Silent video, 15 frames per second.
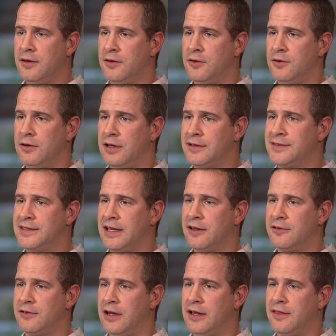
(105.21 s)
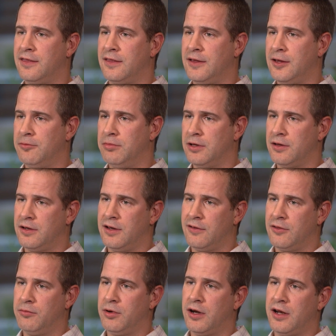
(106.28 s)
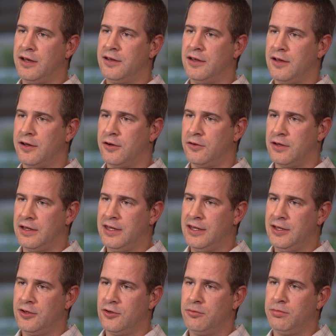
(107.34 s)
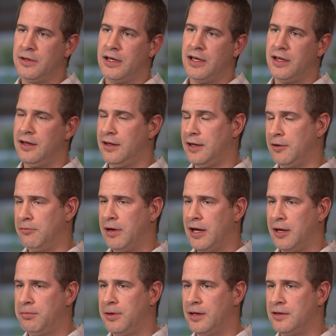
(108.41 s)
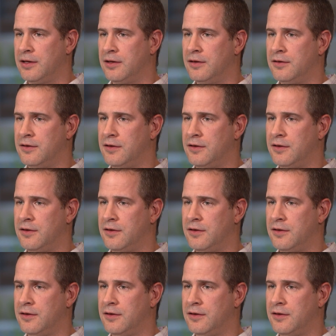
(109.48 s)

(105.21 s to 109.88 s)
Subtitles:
to accelerate the ability of the body to not only heal, but in my opinion,